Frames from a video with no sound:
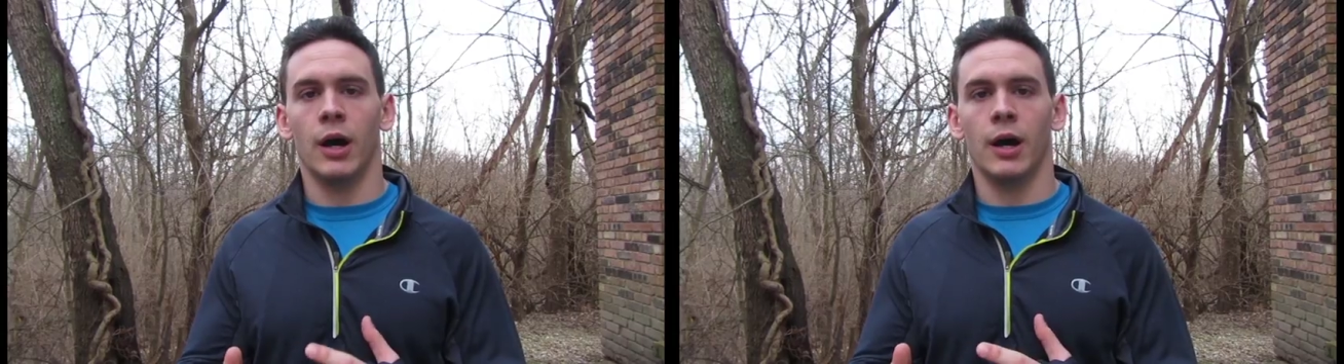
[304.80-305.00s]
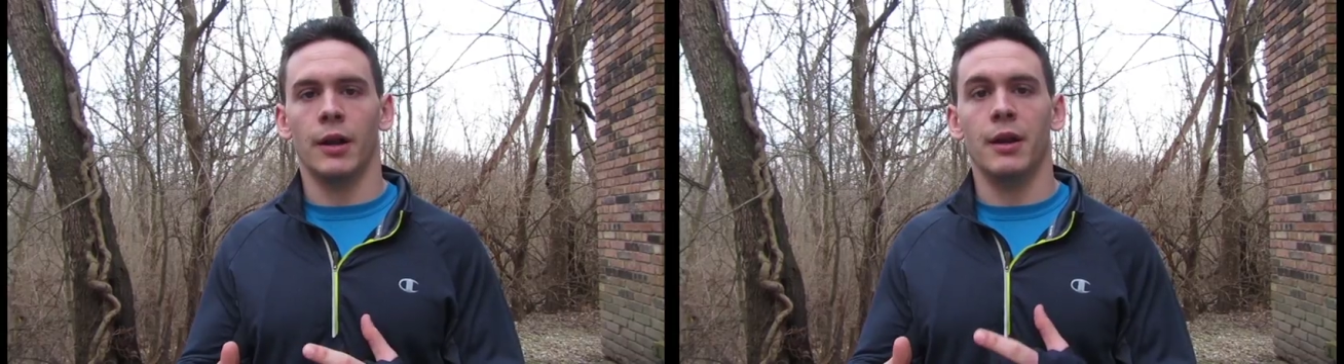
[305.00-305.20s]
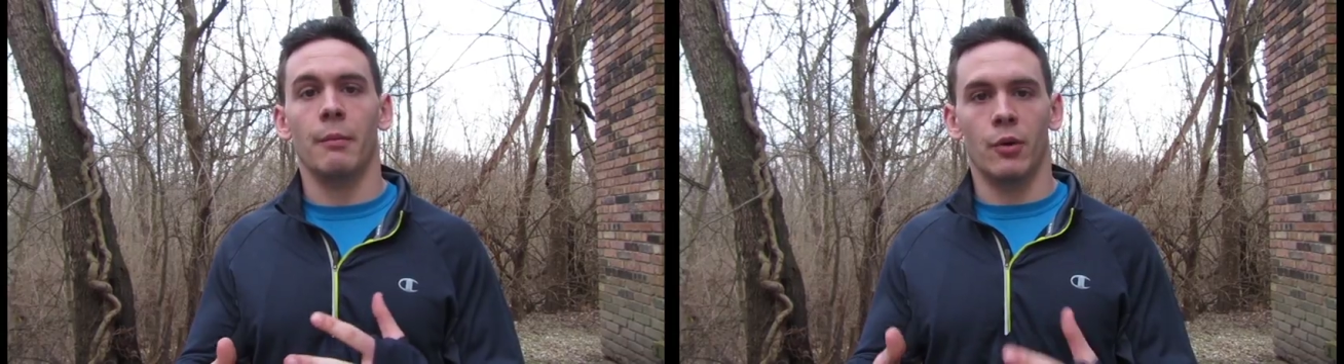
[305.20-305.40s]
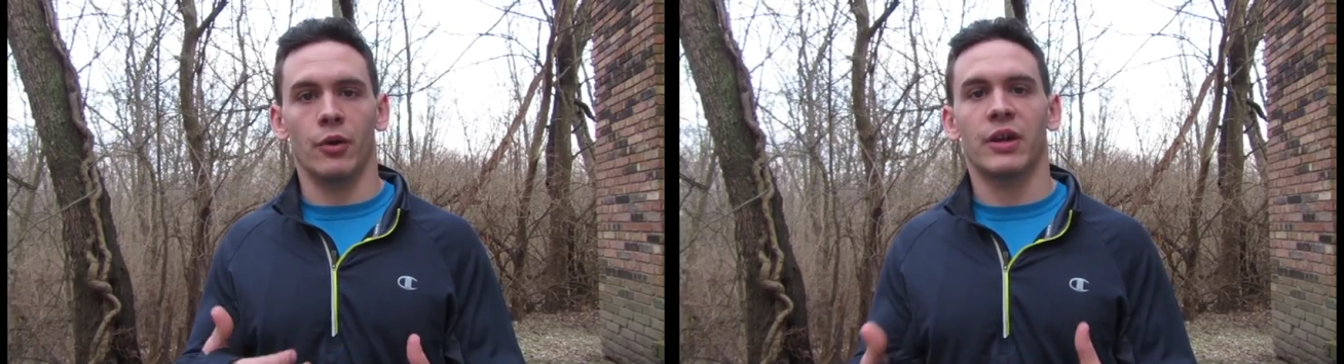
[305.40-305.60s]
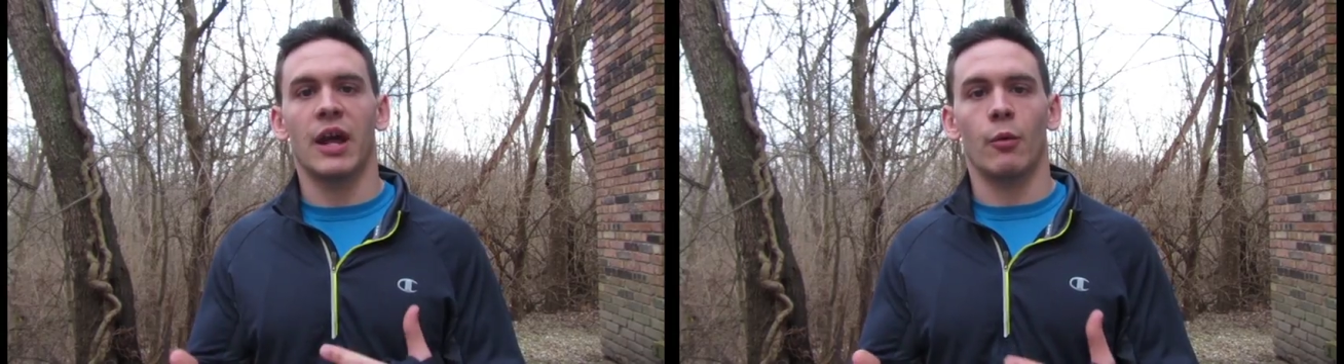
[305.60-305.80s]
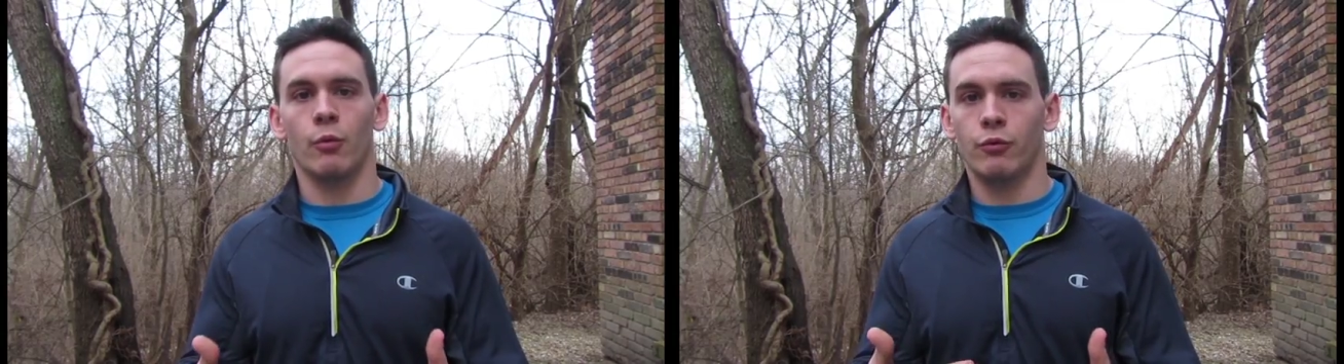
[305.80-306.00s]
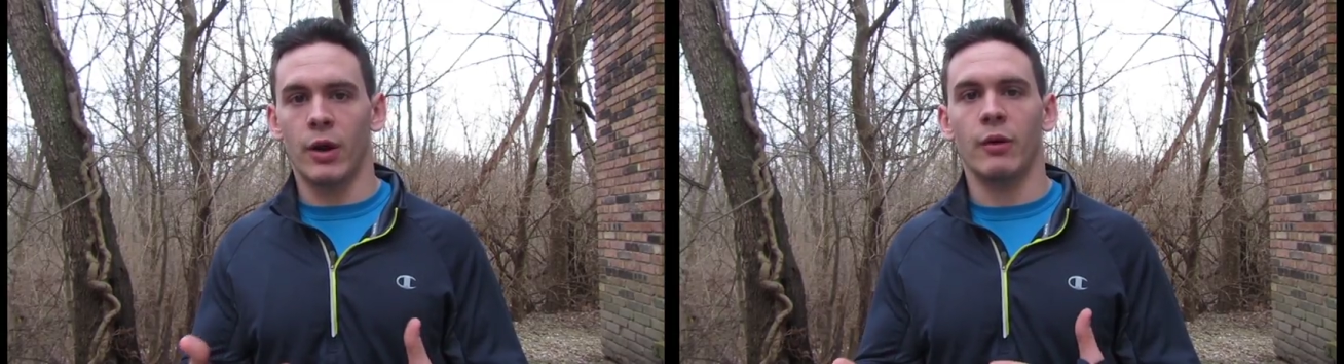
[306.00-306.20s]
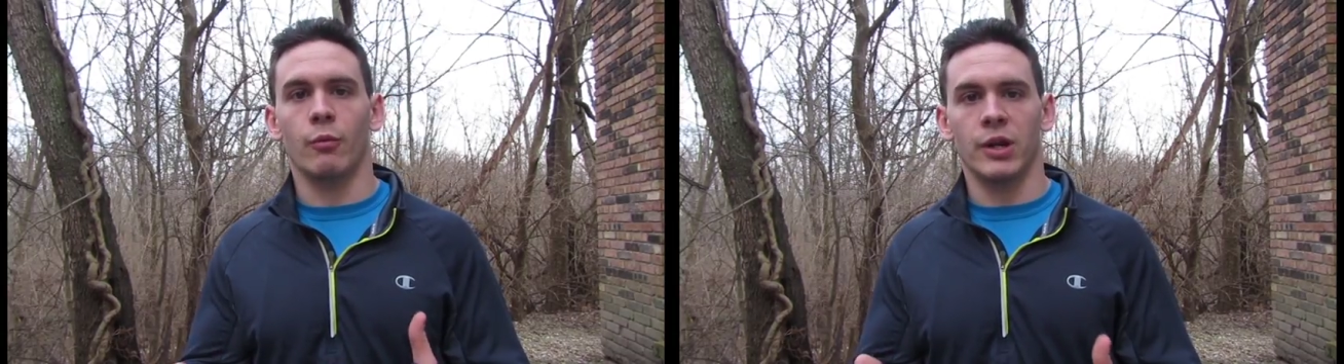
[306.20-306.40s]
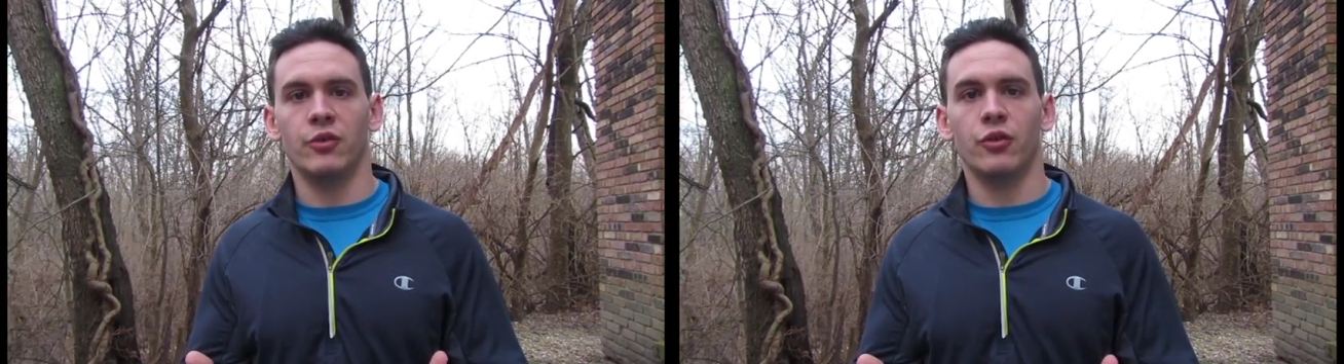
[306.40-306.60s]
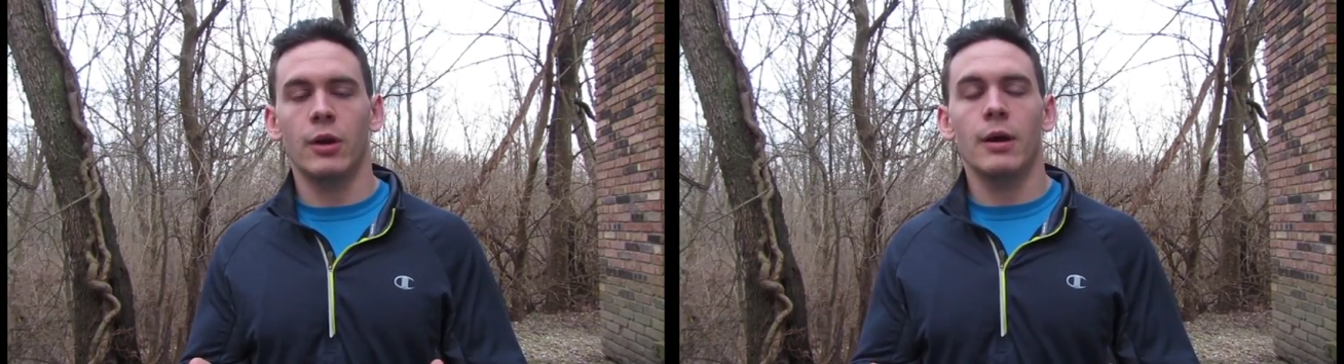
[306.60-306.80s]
number to kind of try to reach.